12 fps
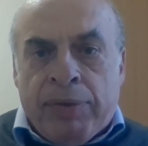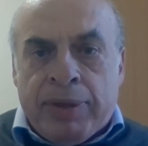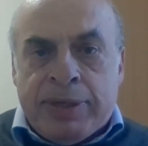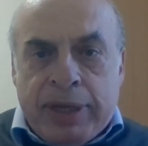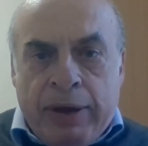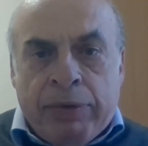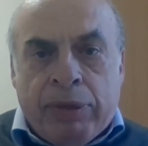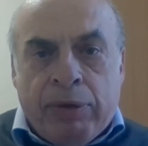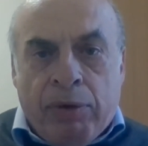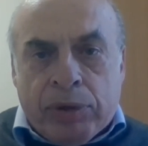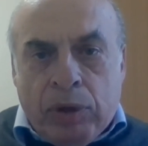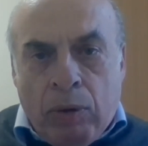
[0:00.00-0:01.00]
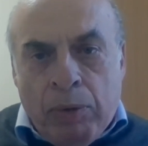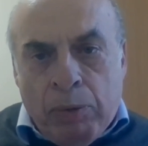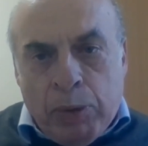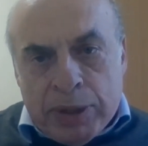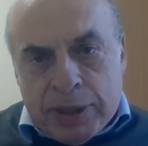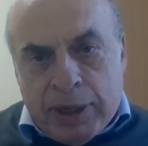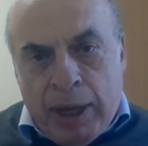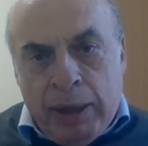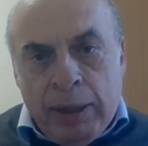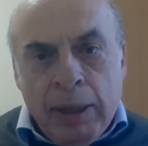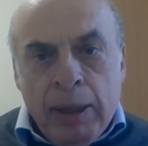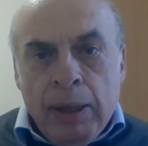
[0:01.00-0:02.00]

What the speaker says: the 7th of October will stay